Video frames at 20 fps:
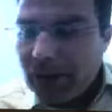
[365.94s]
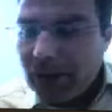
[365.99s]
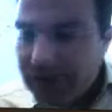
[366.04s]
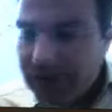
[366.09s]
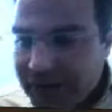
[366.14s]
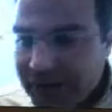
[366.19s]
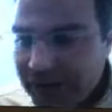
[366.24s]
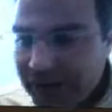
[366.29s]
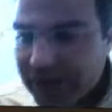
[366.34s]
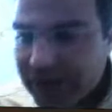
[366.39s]

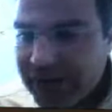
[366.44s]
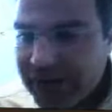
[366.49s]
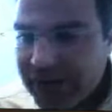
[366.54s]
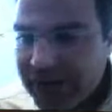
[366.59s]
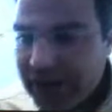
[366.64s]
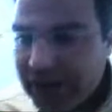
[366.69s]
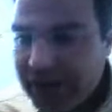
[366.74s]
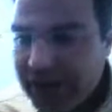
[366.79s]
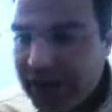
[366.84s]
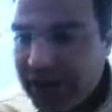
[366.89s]
on
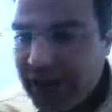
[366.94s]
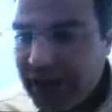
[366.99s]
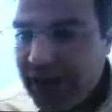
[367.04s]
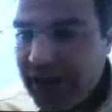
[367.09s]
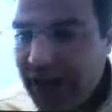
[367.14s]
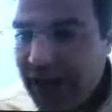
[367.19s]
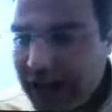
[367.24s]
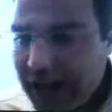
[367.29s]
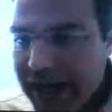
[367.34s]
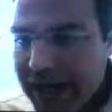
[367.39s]
services,
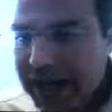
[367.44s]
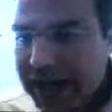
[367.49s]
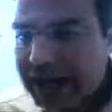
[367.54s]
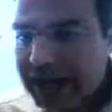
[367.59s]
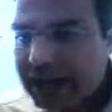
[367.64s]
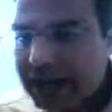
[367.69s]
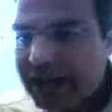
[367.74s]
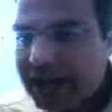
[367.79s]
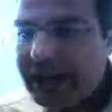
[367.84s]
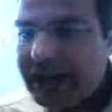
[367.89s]

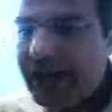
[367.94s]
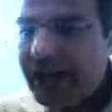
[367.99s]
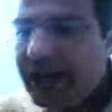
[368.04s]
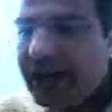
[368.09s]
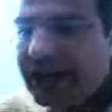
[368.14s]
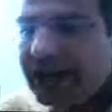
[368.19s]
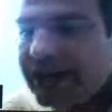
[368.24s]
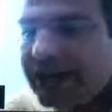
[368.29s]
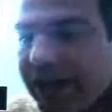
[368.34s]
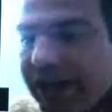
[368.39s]
ICT,
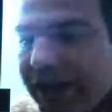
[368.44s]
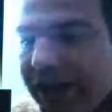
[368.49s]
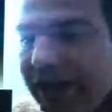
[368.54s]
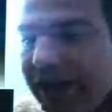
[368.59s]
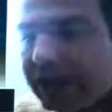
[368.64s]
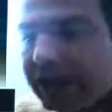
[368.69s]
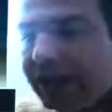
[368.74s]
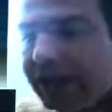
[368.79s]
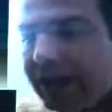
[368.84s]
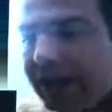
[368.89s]
and
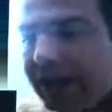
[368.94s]
green